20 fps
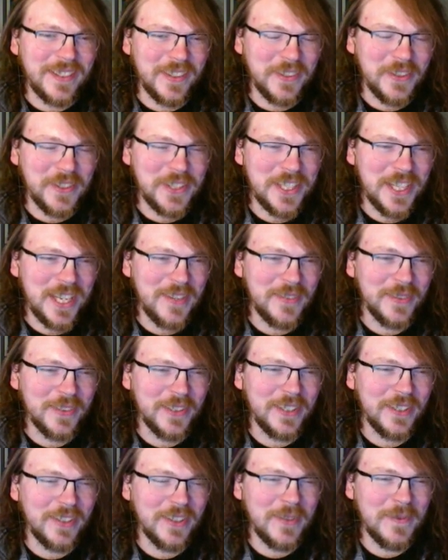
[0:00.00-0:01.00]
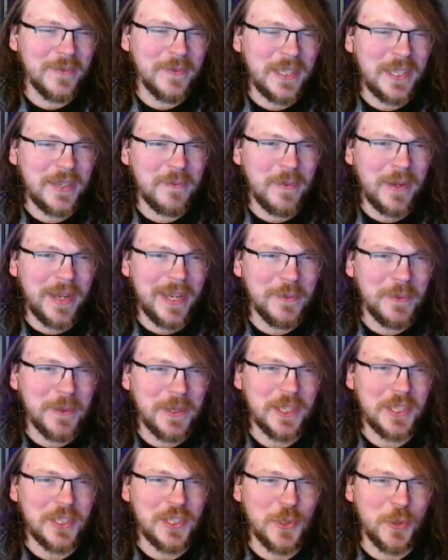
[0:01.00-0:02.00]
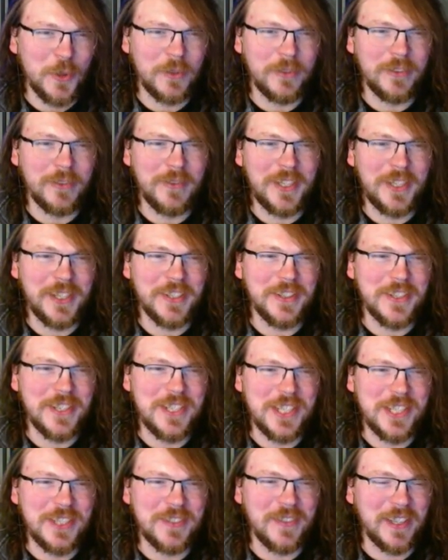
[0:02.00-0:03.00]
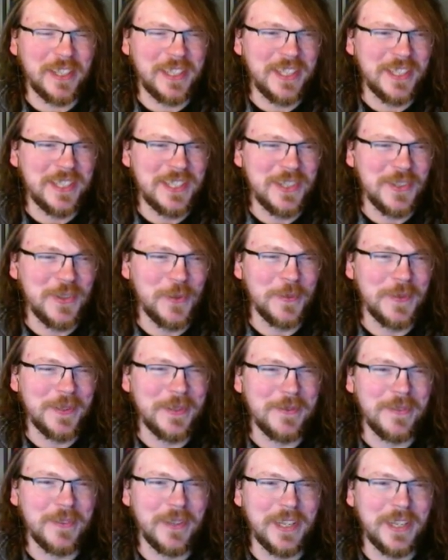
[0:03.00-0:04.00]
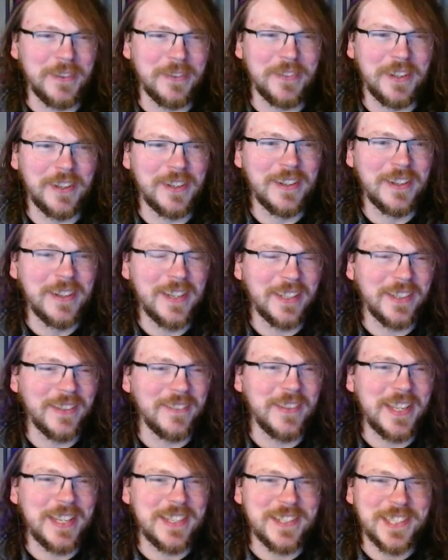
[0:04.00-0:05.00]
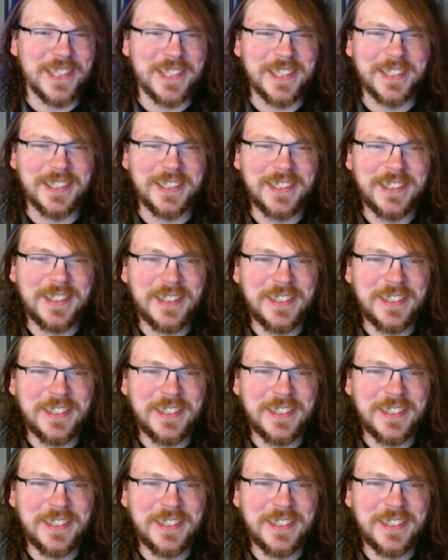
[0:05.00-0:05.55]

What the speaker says: The Crusagram combined with the sword familiar is just fucking stupid, like fun. I love that shit.